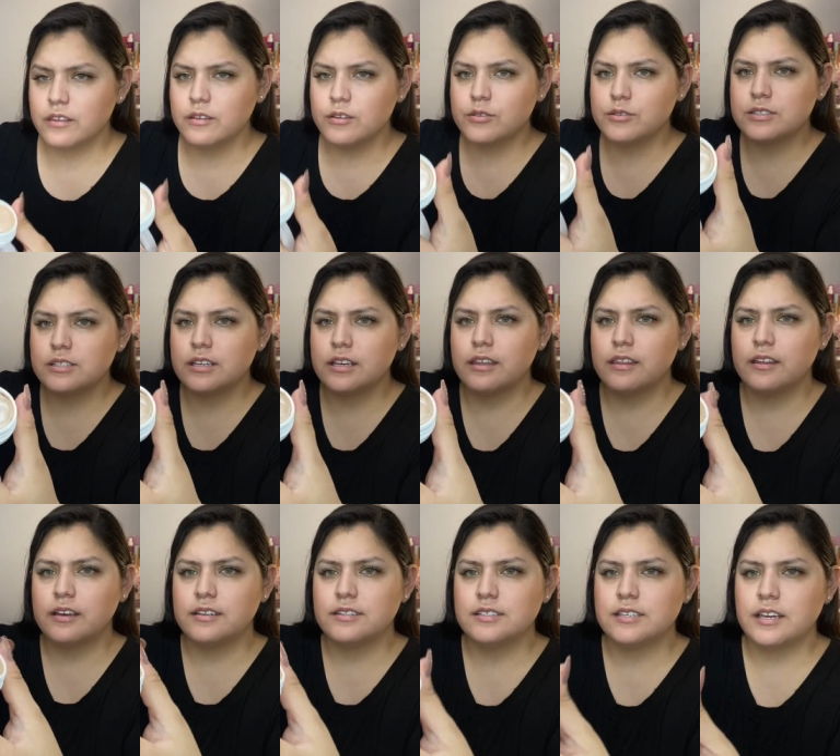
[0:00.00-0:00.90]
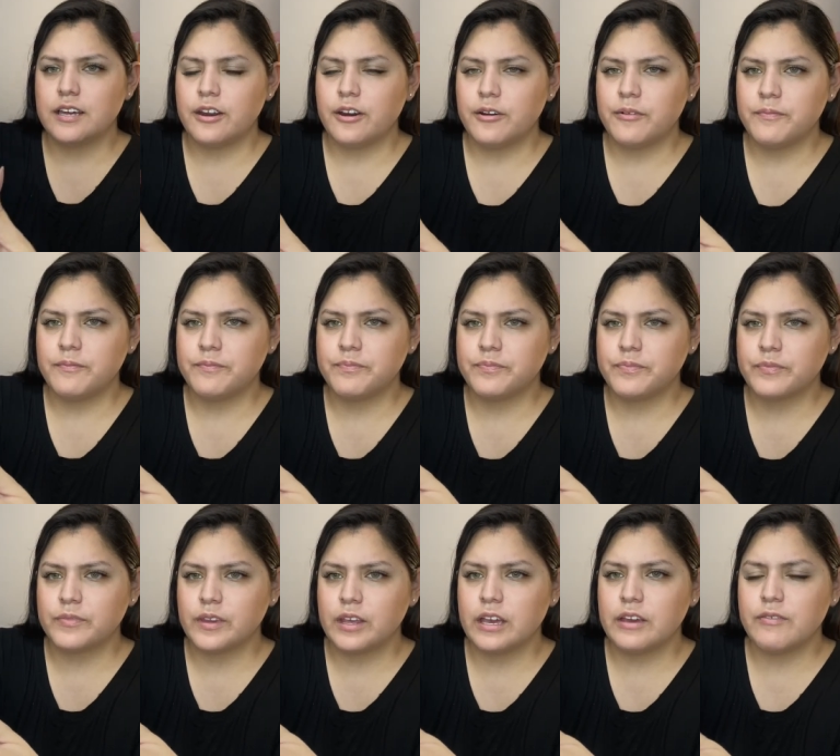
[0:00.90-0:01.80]
you see this here?
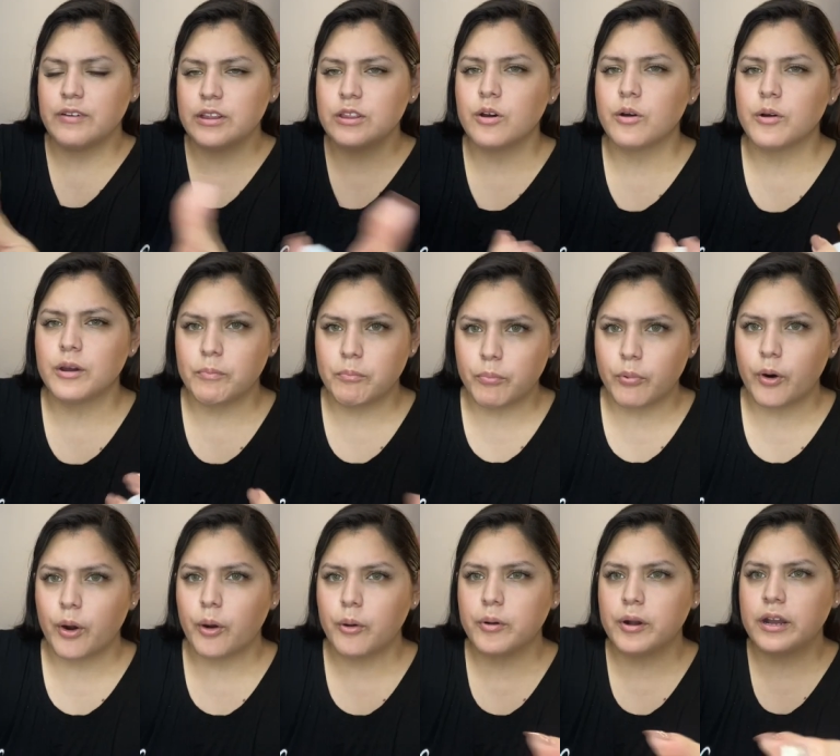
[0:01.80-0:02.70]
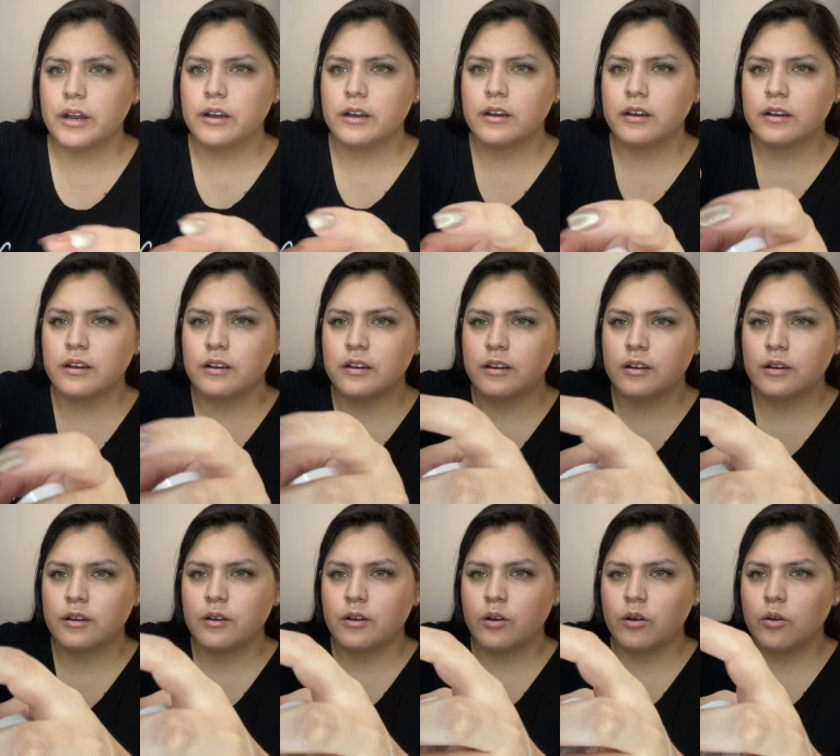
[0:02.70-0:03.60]
Even though it broke,
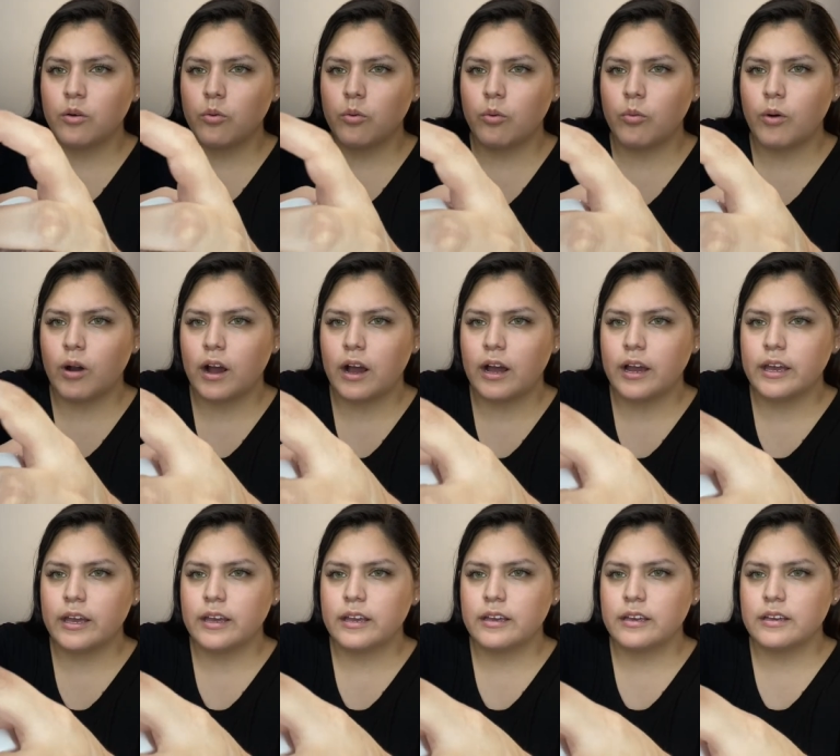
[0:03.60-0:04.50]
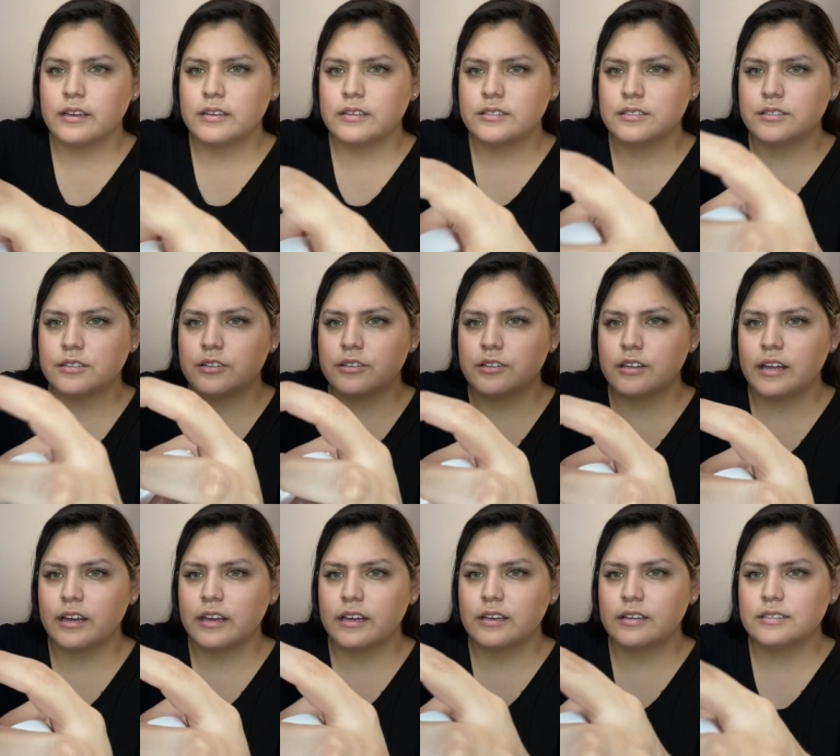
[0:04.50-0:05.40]
why is there
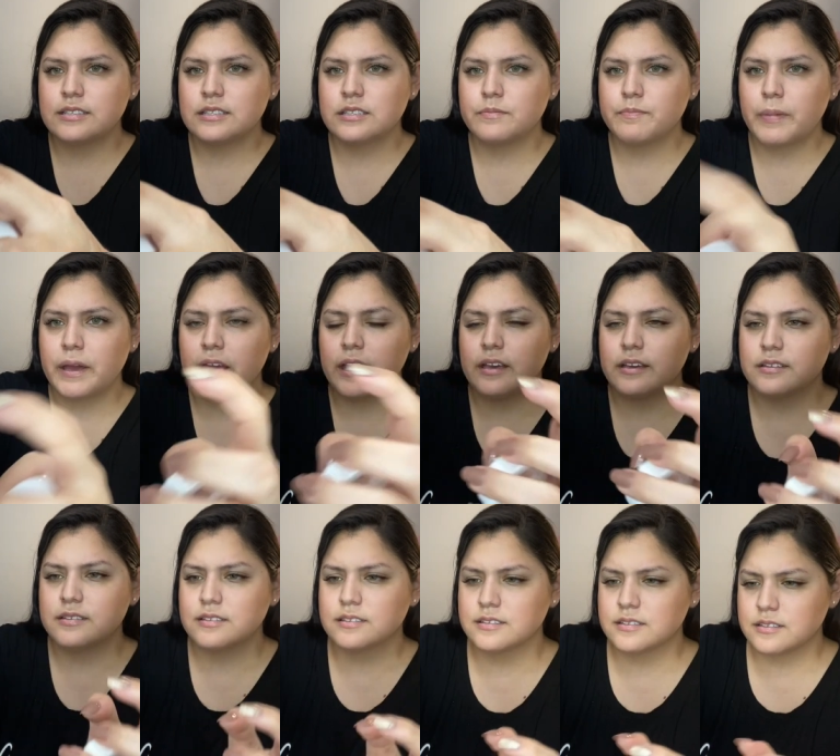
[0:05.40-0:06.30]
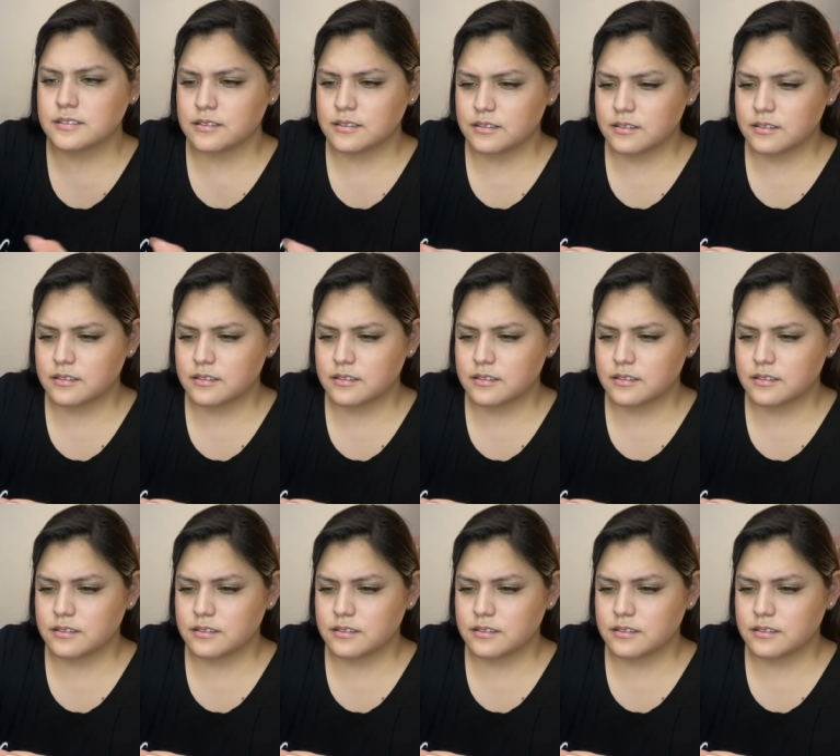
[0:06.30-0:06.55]
like space?